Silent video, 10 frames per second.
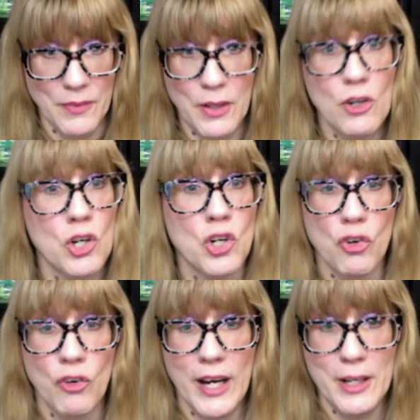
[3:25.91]
They're a
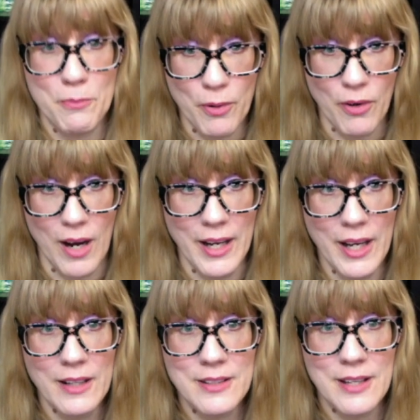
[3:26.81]
great
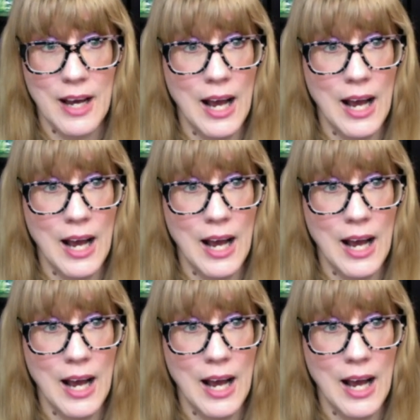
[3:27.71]
product.